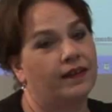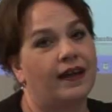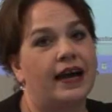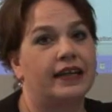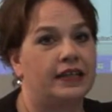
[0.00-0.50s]

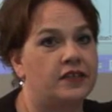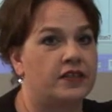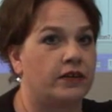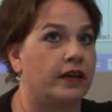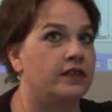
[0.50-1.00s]
lot
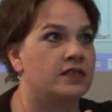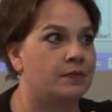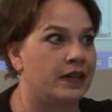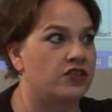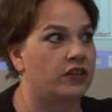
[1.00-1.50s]
easier, and
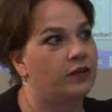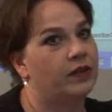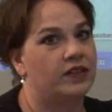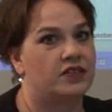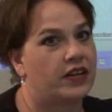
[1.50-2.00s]
especially
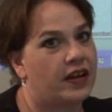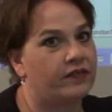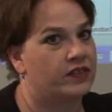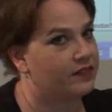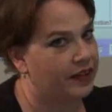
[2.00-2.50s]
when the staff
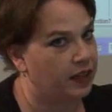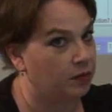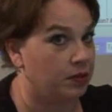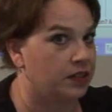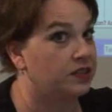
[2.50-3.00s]
is
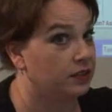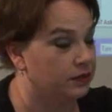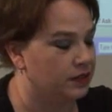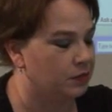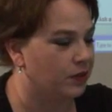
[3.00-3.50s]
available at 2
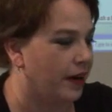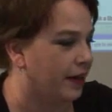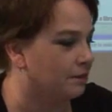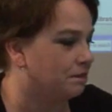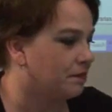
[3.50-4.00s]
in the
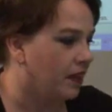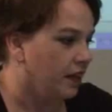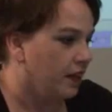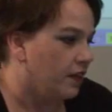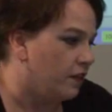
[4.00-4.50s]
morning.
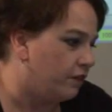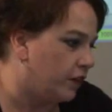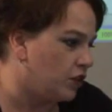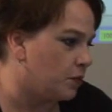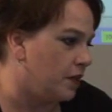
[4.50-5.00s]
The
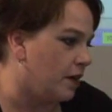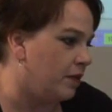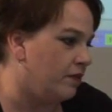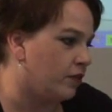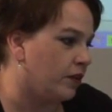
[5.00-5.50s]
first one that
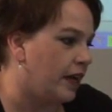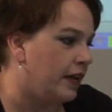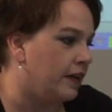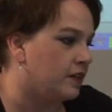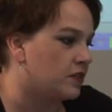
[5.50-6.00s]
we've
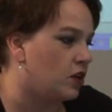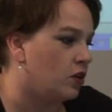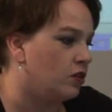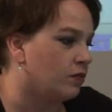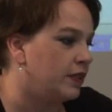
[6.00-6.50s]
created is
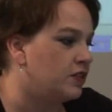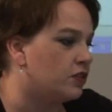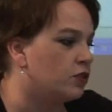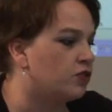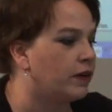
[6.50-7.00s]
called the
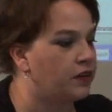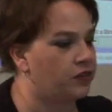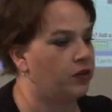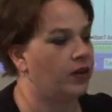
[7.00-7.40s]
Research Rescue